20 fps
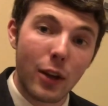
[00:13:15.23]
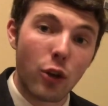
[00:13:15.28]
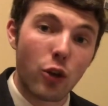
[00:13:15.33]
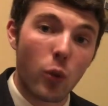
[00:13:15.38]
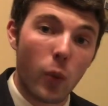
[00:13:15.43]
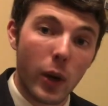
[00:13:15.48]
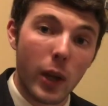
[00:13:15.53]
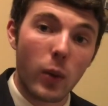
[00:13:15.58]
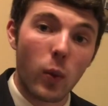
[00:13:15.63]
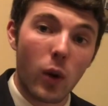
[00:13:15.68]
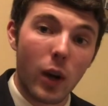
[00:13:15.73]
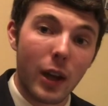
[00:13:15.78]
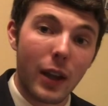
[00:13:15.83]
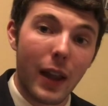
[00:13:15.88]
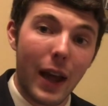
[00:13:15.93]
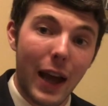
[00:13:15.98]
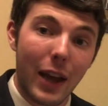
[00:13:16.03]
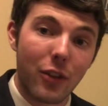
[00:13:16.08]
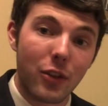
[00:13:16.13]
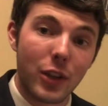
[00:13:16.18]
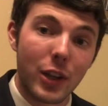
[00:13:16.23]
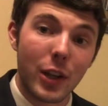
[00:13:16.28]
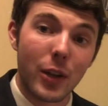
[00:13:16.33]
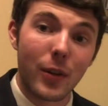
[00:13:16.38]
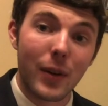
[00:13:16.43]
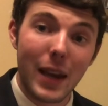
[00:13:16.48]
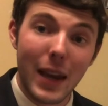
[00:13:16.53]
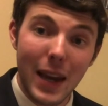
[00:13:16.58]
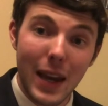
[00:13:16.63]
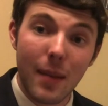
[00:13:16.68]
to 21 last
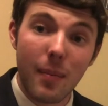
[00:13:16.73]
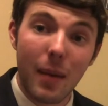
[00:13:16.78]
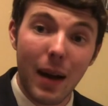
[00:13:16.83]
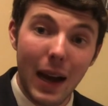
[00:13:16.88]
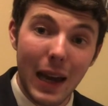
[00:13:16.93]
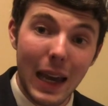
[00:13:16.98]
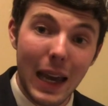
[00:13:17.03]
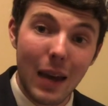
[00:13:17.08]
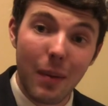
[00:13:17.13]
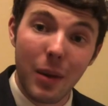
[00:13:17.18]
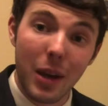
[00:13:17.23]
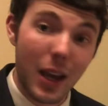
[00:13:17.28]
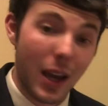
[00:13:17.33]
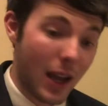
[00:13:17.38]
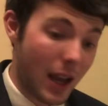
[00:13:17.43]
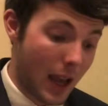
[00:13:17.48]
year in Miami.